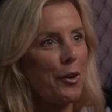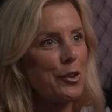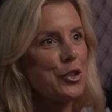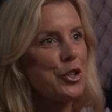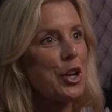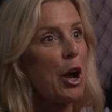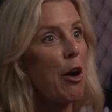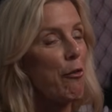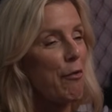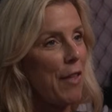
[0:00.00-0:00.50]

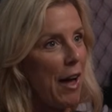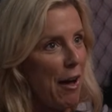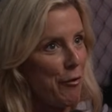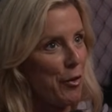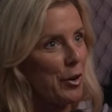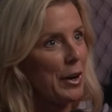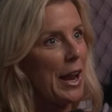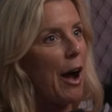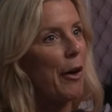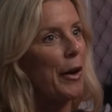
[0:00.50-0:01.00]
shelf
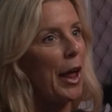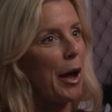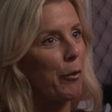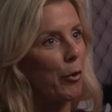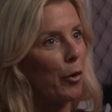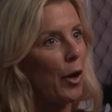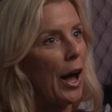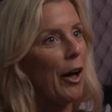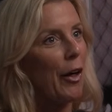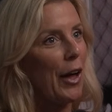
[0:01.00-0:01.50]
that for now, and I
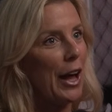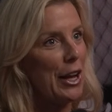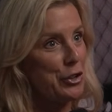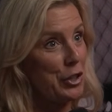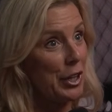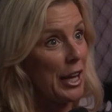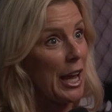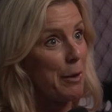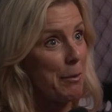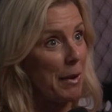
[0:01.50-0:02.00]
will. I'll
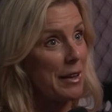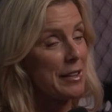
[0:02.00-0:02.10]
educate